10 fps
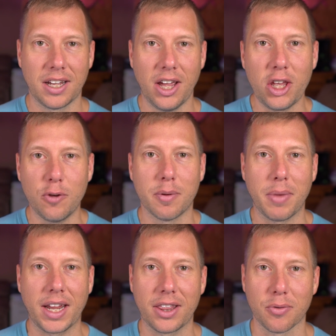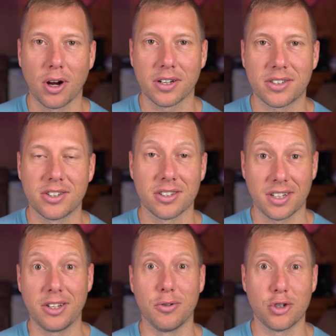you've been making the wrong decisions
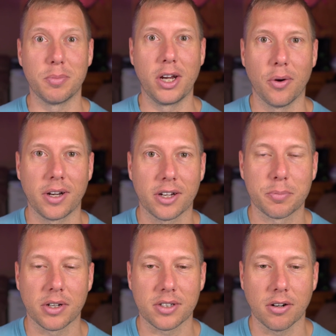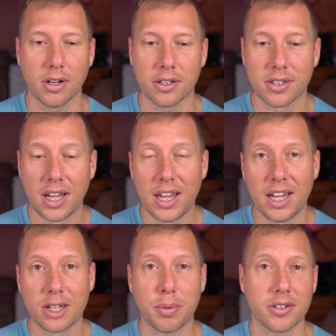and you should be going to ExpressLRS.
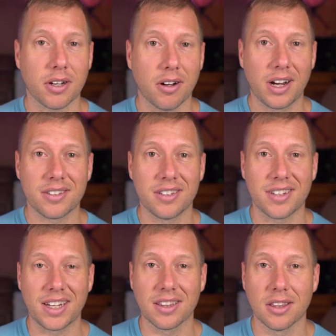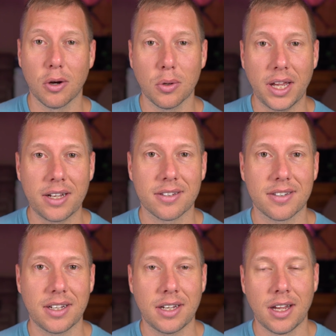ExpressLRS is a low
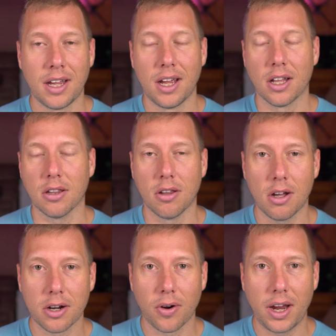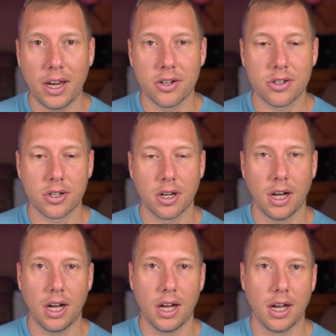latency, long range
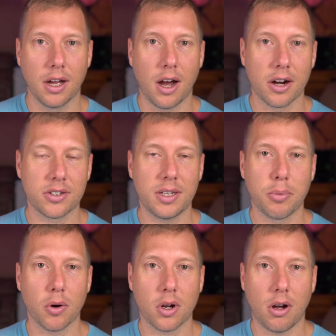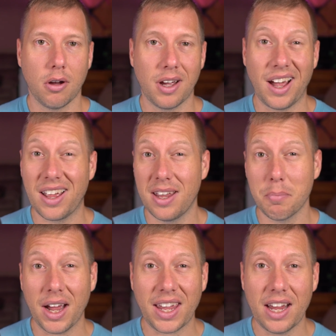RC protocol. In
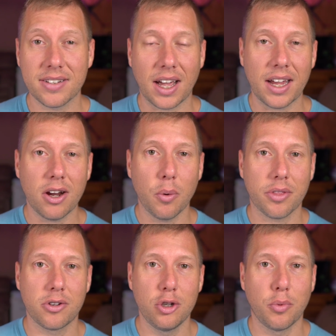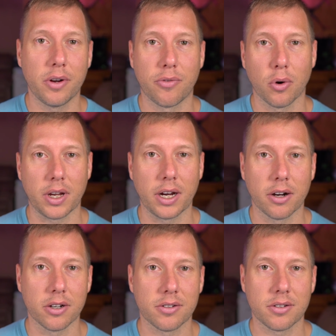my case, I go with the 2.4
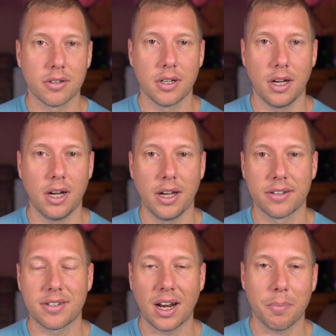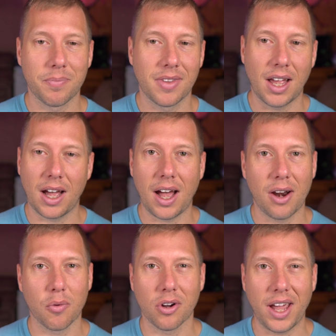gigahertz setup. I
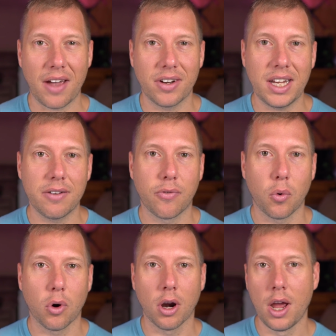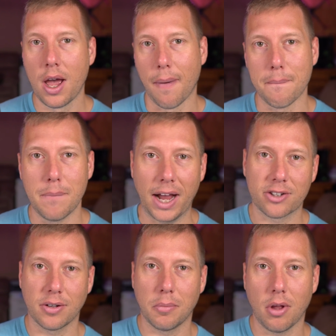don't really have a need for
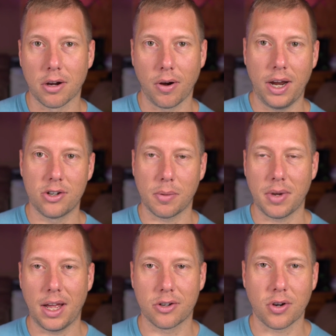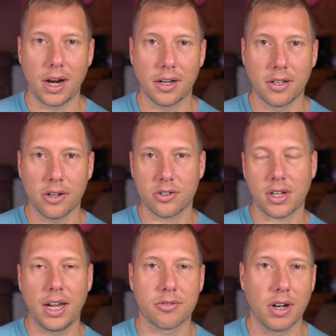maximum long range. I'm not trying to touch
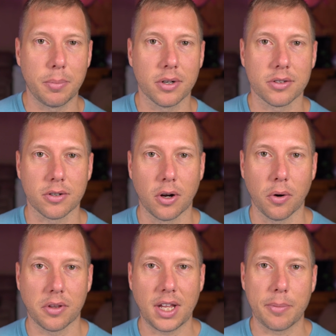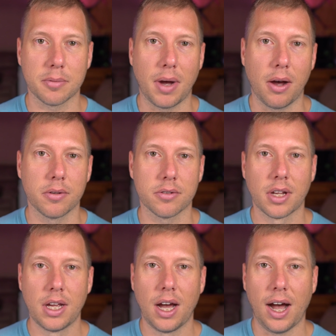skyscrapers or go to the tops of mountains.
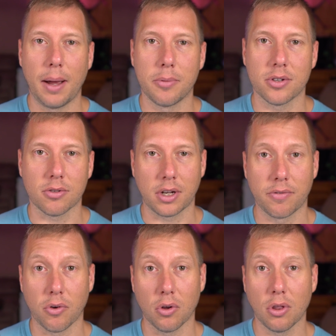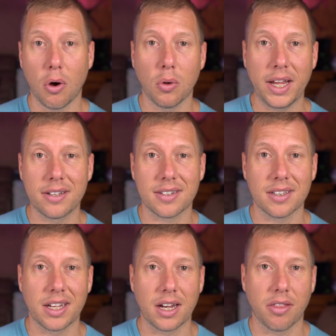I'm just looking for a low latency
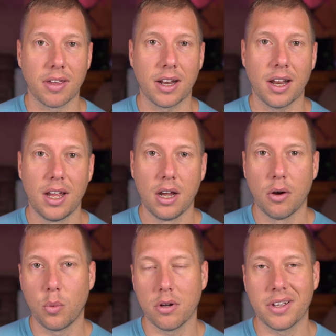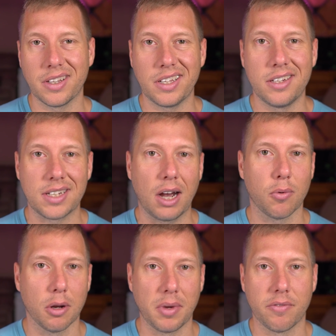link that will at least
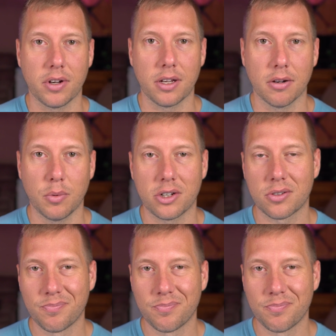outrun my video, which